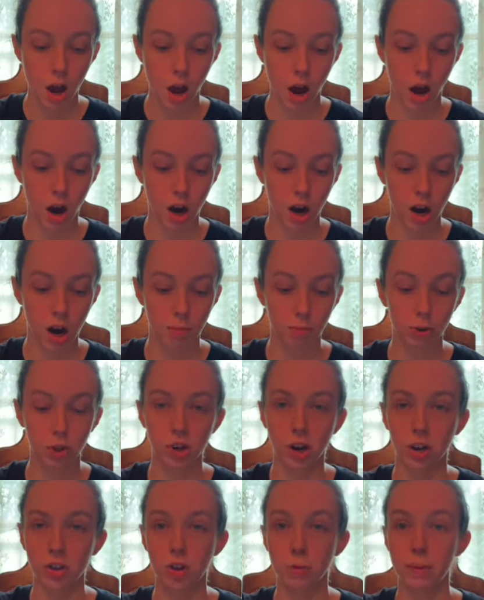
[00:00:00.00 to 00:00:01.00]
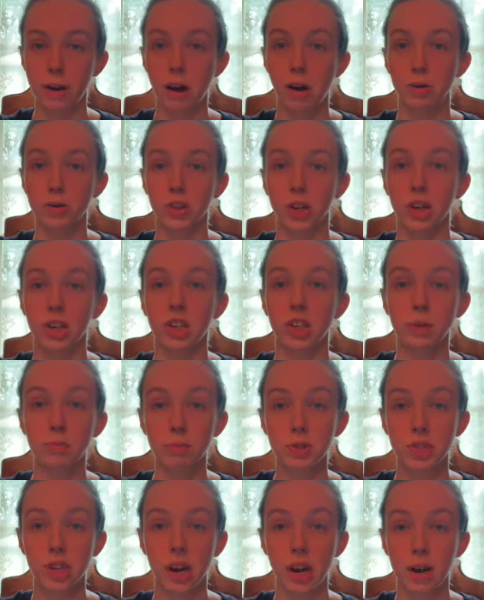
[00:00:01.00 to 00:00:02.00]
um, we talked about
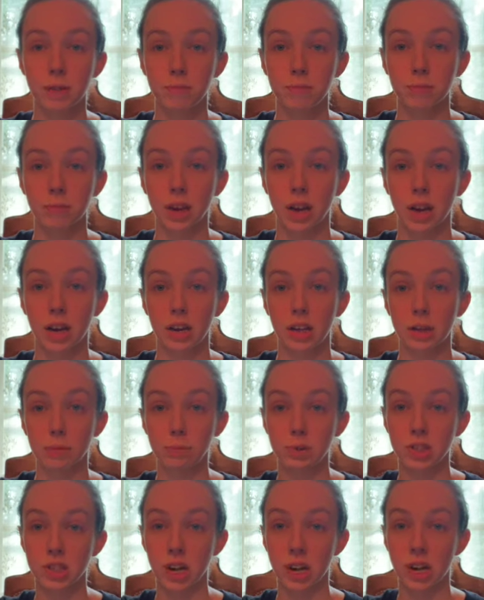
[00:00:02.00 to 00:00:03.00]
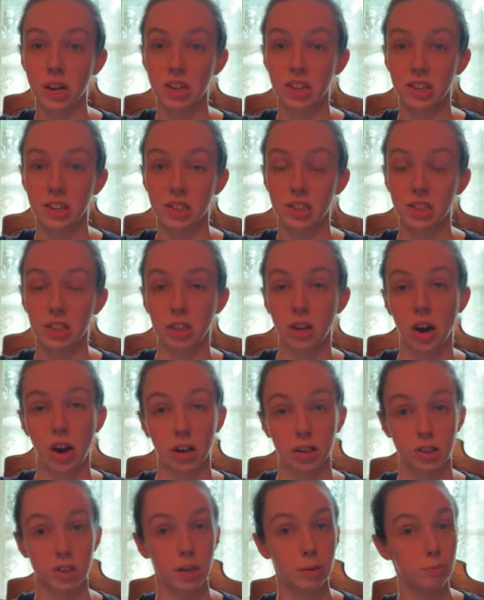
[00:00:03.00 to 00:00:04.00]
ahimsa. Ahimsa is the
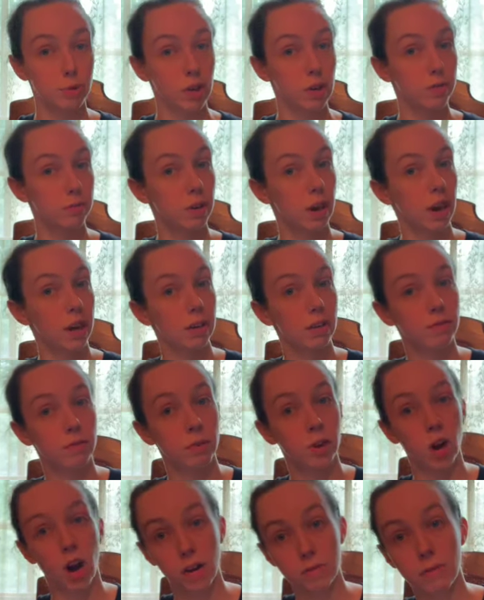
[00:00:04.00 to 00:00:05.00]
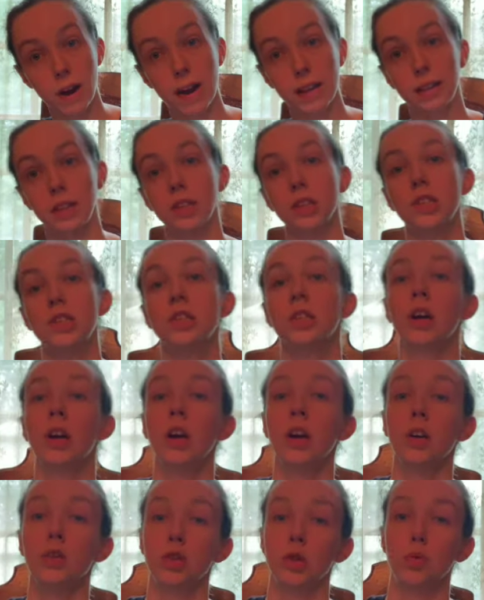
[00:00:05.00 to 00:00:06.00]
concept of nonviolence.
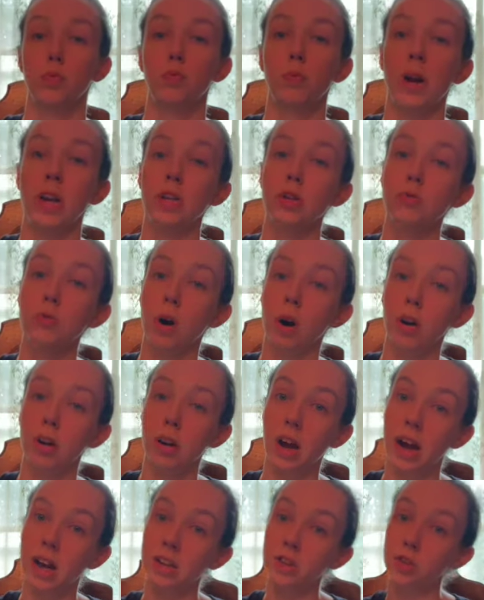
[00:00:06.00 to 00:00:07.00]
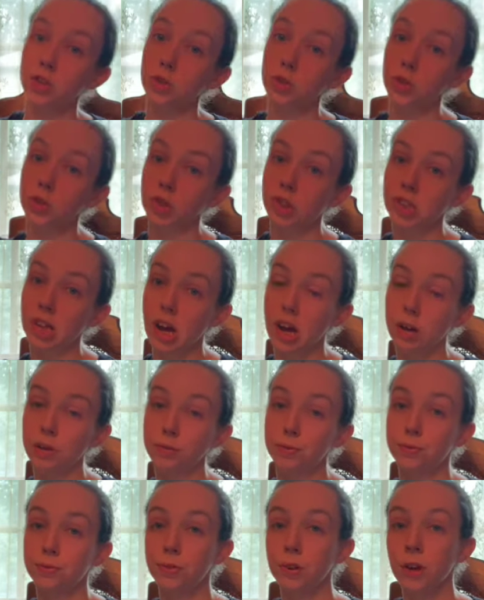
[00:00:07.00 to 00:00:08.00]
So when you are kind to
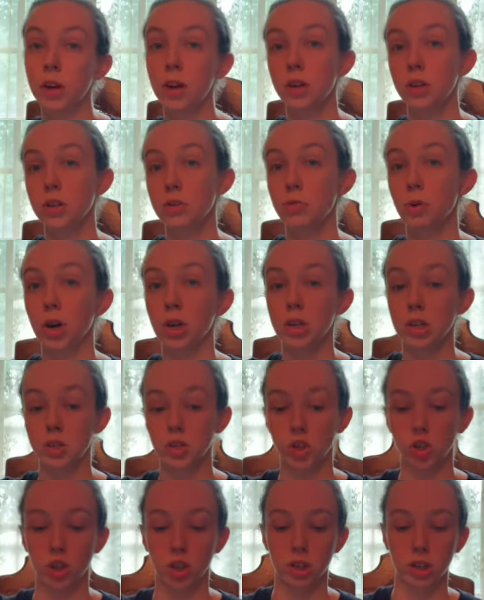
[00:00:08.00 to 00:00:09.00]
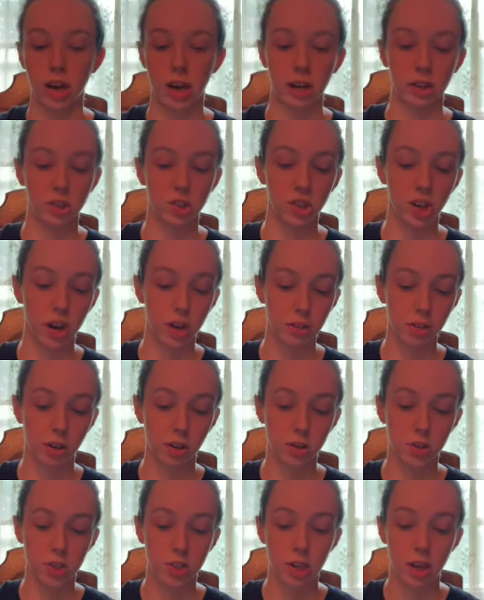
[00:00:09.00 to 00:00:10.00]
yourself, you are in turn kind to
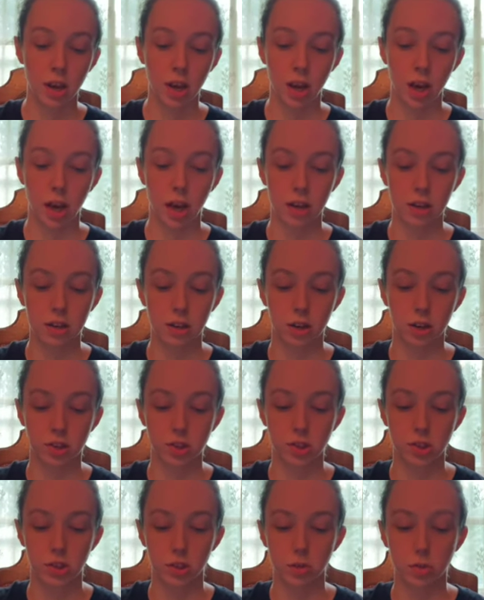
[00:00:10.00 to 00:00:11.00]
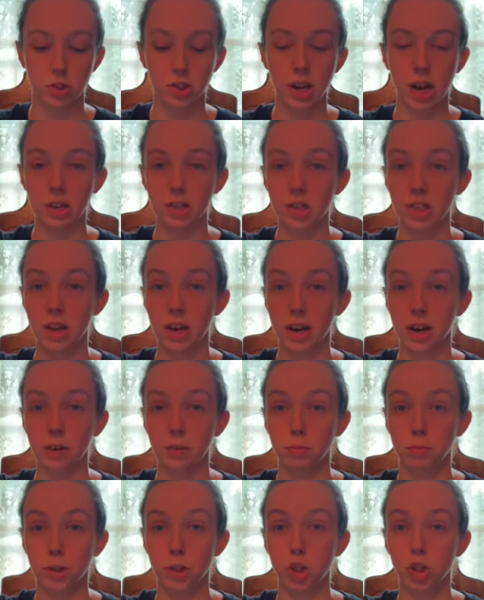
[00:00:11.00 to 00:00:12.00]
others, and also satya,
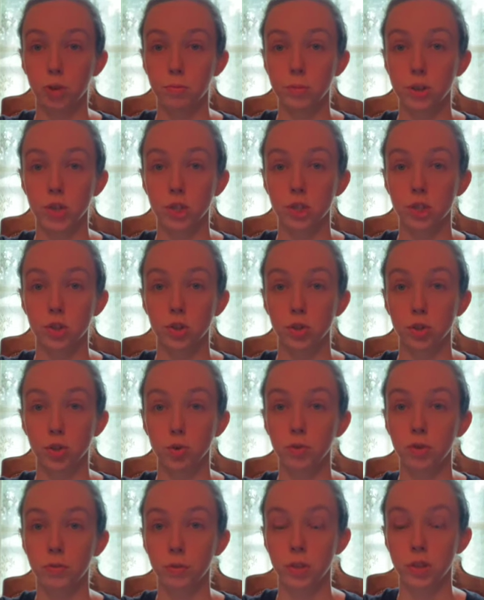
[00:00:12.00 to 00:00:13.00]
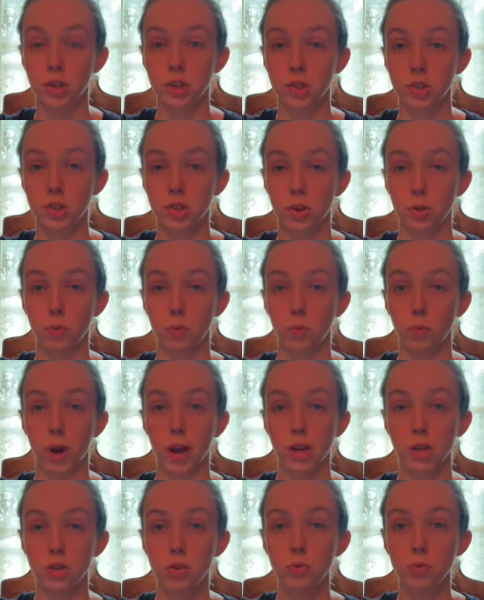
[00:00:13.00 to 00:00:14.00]
which means truthfulness. So
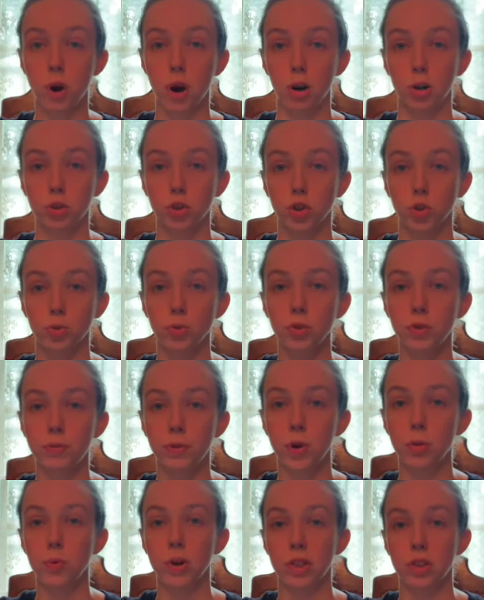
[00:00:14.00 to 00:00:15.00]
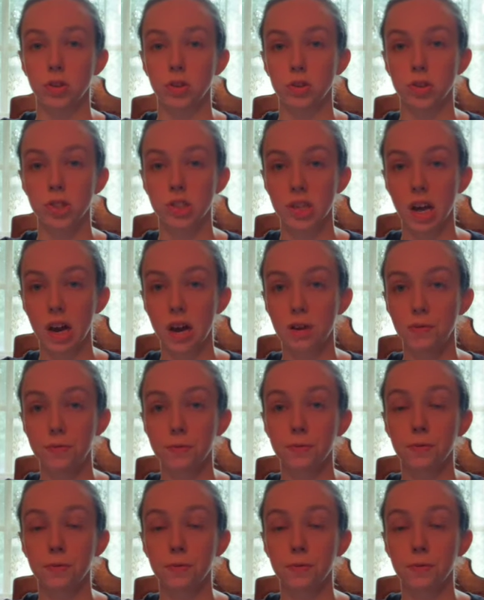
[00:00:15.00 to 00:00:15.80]
when you are truthful with yourself,